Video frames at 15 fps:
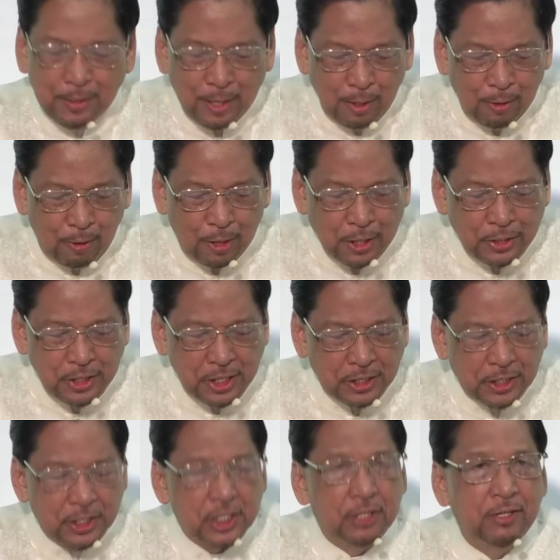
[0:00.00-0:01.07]
The Lord
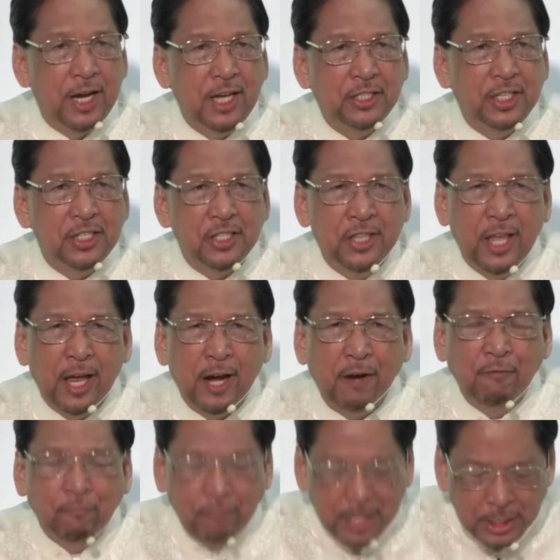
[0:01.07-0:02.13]
Jesus Christ is there
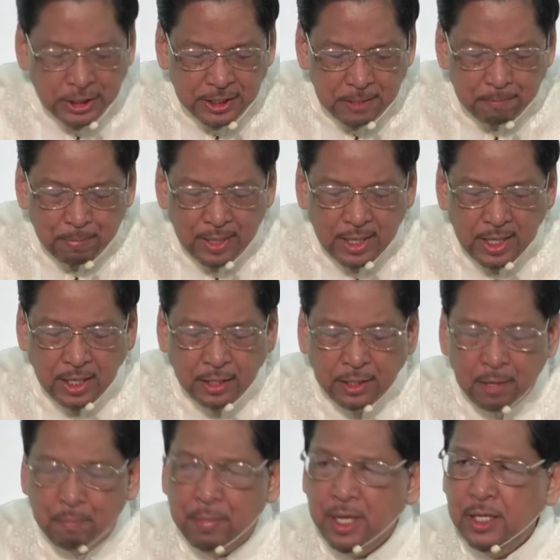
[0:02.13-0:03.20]
visibly in
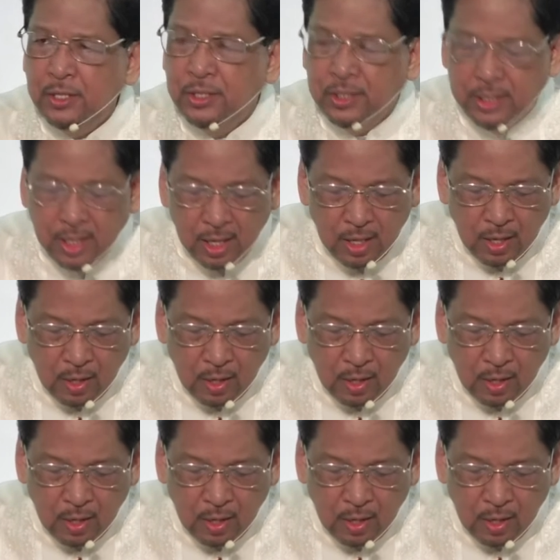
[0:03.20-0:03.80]
the midst